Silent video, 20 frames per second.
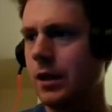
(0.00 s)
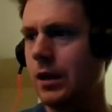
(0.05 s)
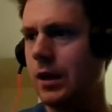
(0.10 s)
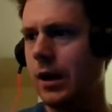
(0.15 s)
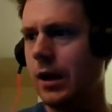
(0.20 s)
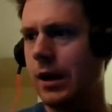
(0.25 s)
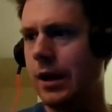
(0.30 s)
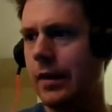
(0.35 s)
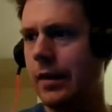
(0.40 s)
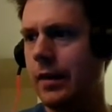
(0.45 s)

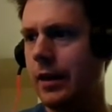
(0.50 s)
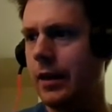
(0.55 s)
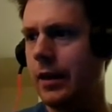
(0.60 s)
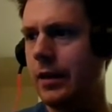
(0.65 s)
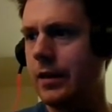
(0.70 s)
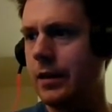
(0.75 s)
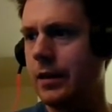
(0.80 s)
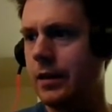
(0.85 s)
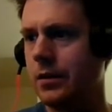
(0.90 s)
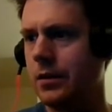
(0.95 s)
and
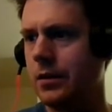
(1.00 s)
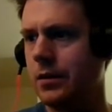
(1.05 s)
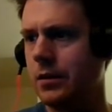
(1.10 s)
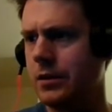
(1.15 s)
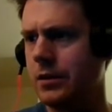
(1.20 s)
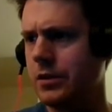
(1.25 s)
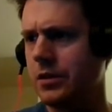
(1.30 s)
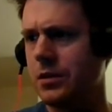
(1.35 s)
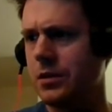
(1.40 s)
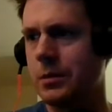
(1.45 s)
then at
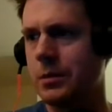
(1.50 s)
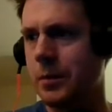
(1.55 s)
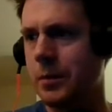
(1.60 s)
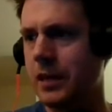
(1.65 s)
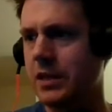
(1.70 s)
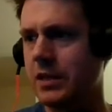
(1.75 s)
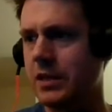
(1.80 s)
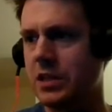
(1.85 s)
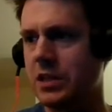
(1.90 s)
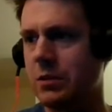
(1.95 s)
least to
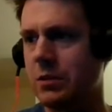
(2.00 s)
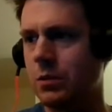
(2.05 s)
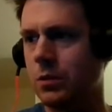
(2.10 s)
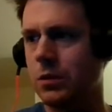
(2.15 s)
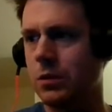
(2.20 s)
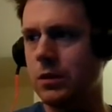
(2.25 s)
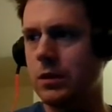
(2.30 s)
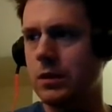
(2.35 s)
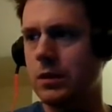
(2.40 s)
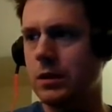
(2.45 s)
make a
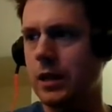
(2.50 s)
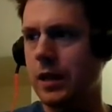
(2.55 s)
sequel.